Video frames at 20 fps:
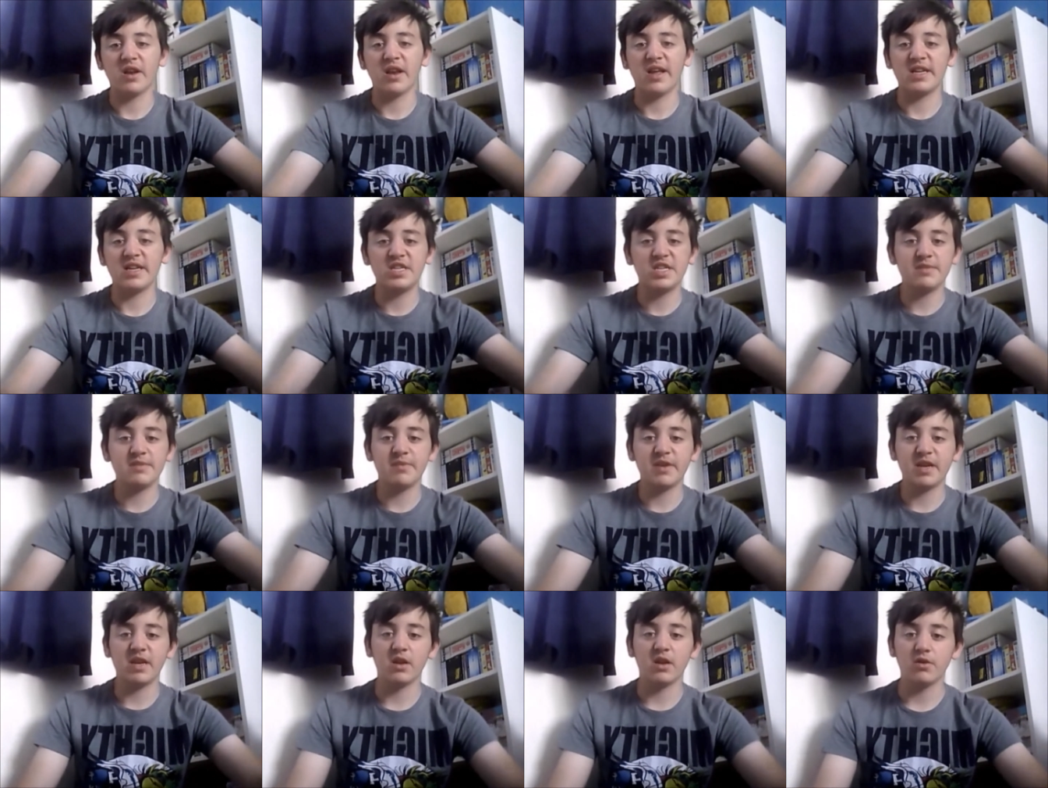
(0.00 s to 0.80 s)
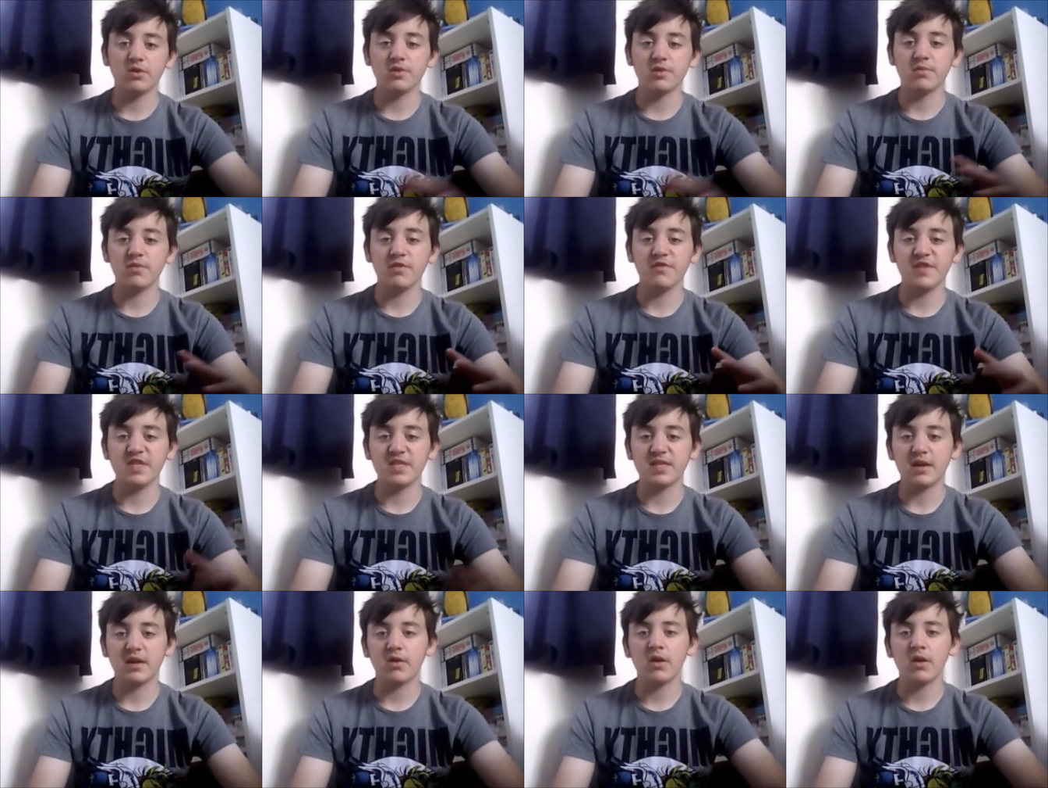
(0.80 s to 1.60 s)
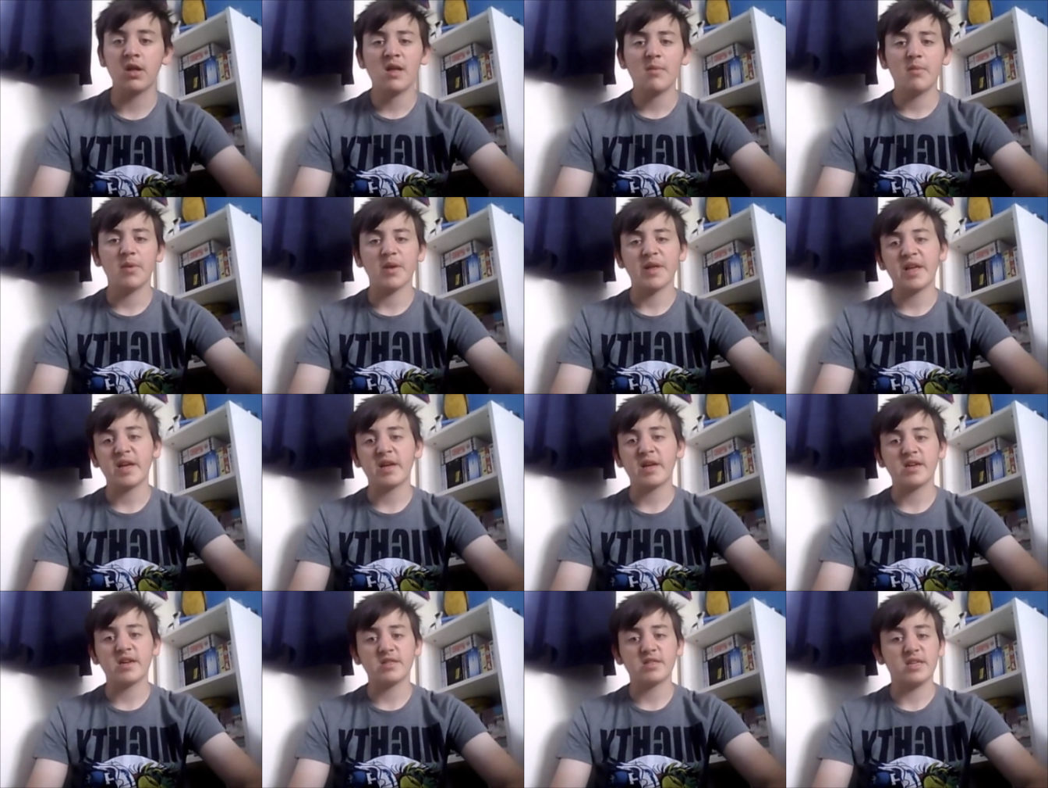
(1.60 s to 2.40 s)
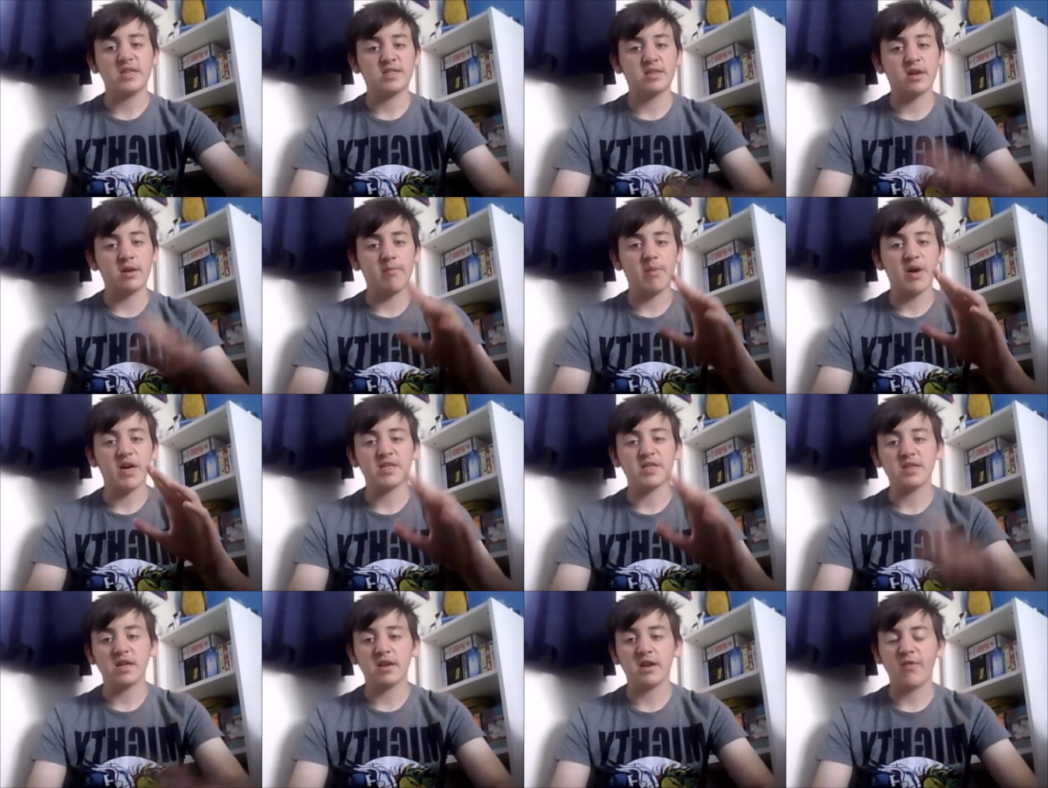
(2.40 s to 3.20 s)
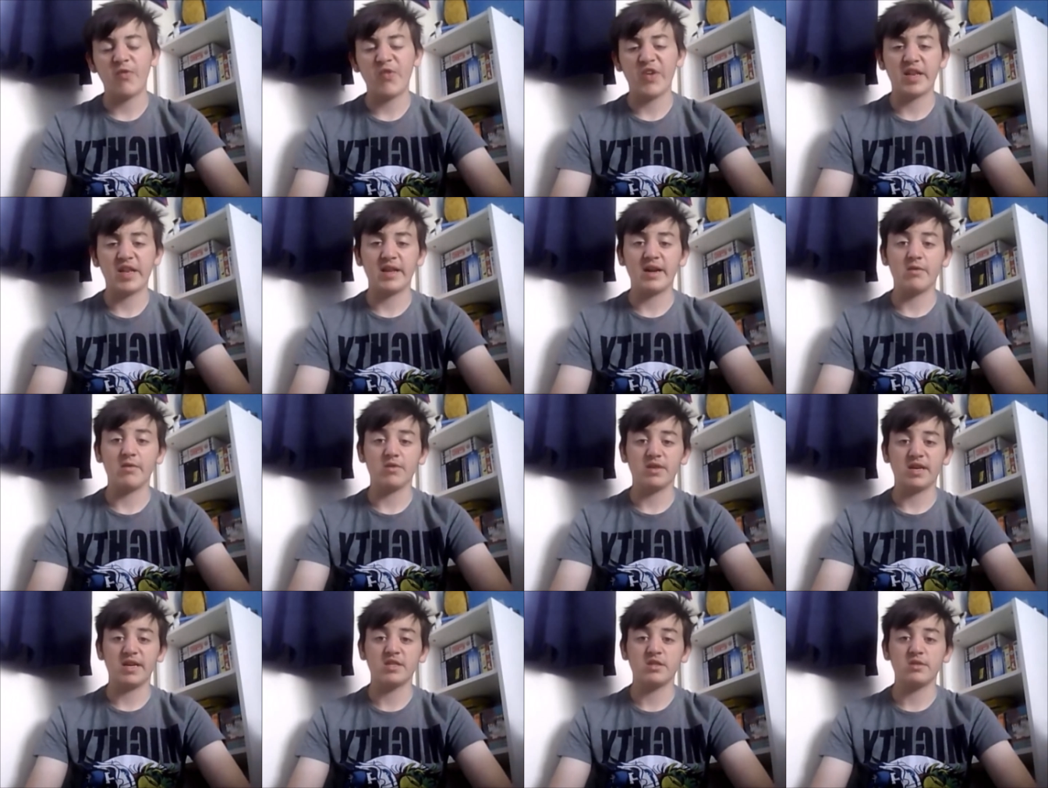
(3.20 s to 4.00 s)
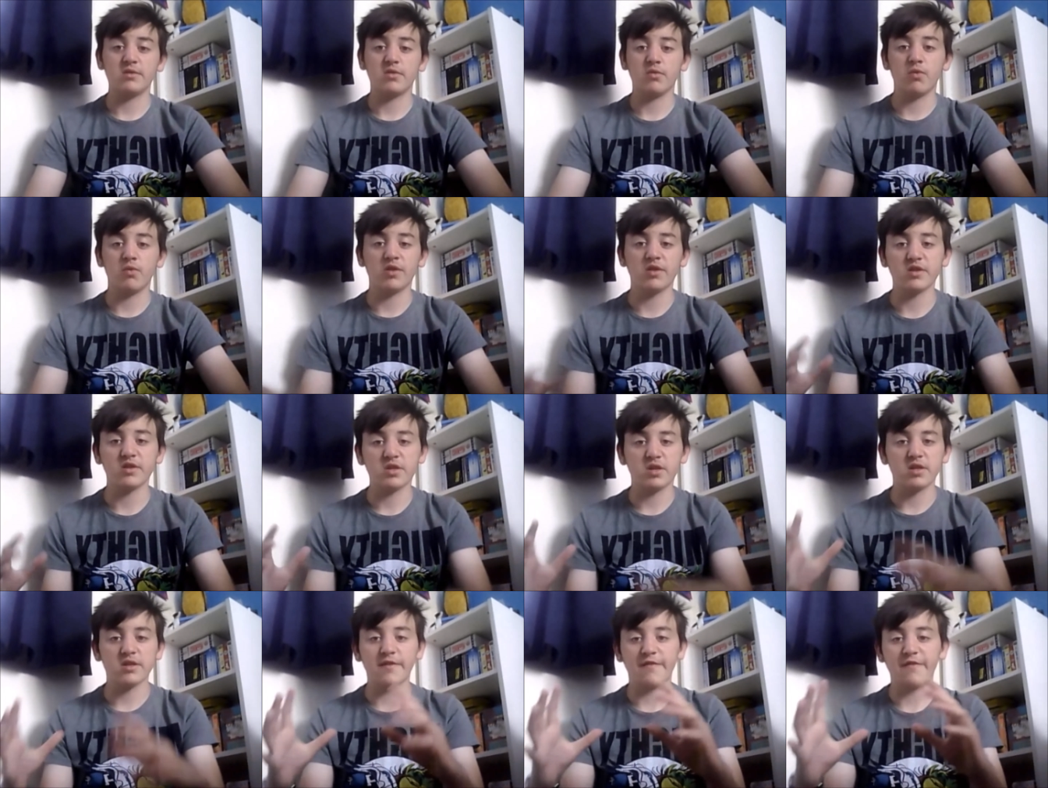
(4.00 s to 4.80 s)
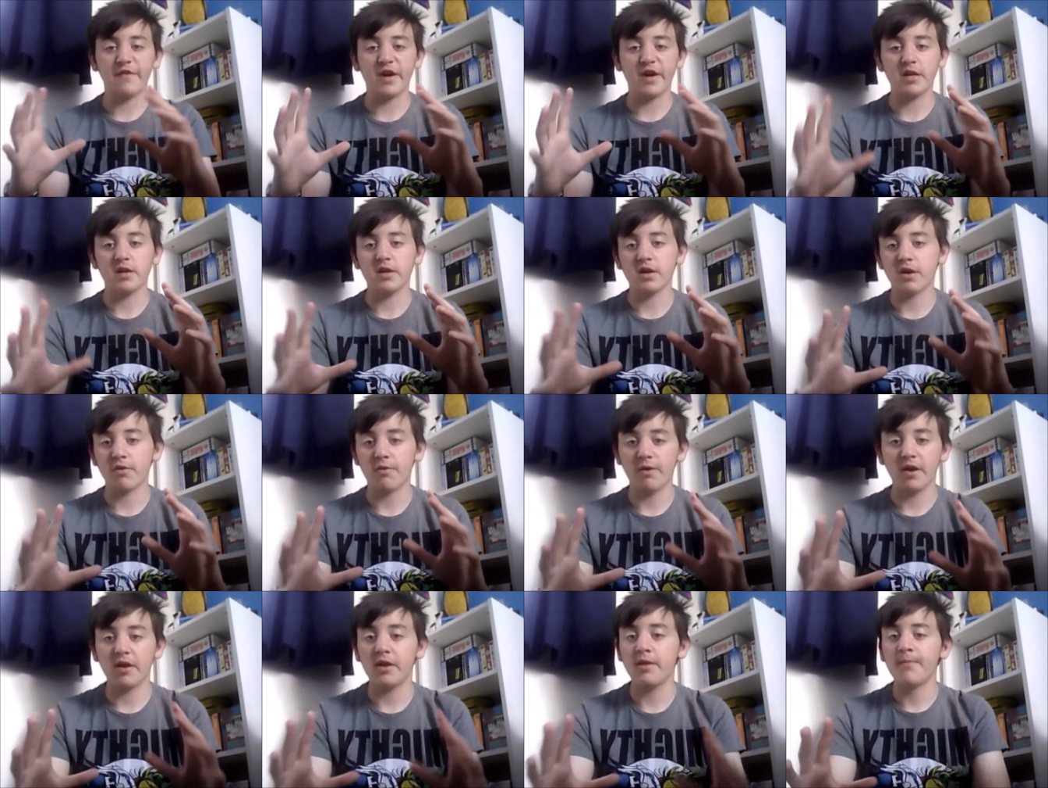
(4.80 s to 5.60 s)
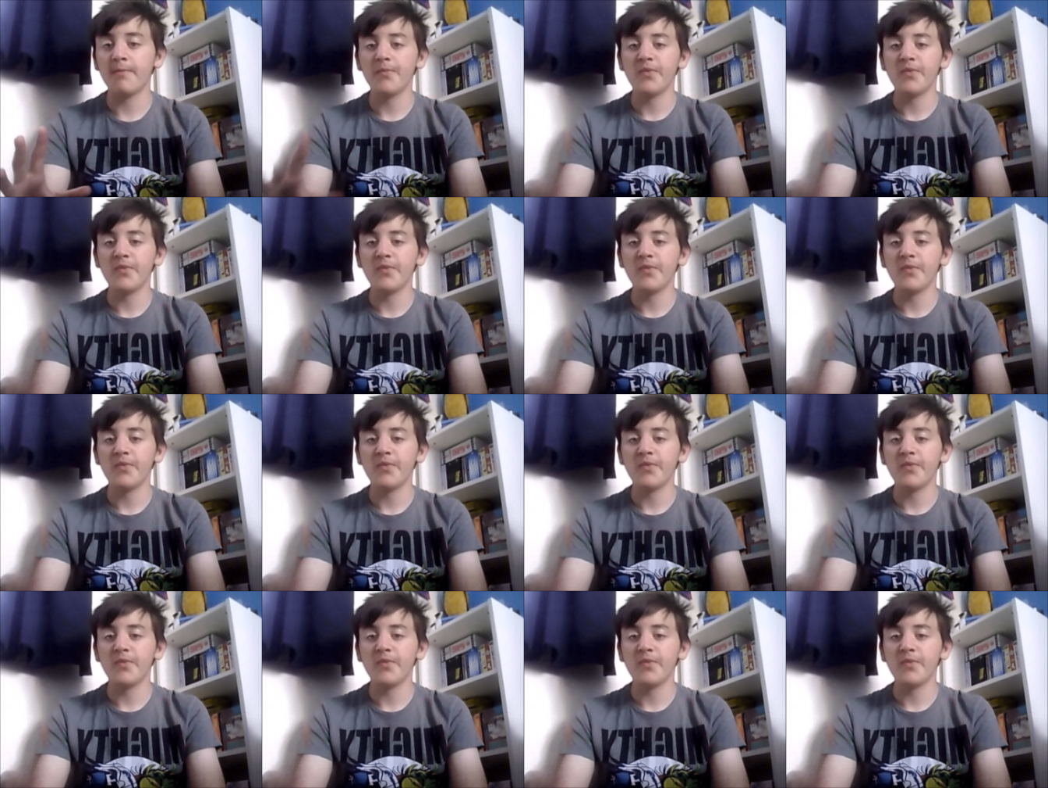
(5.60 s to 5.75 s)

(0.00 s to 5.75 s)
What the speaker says: Like, she's been in loads of movies now, but Kick-Ass is her best, and I think that's the one that's gonna define her career.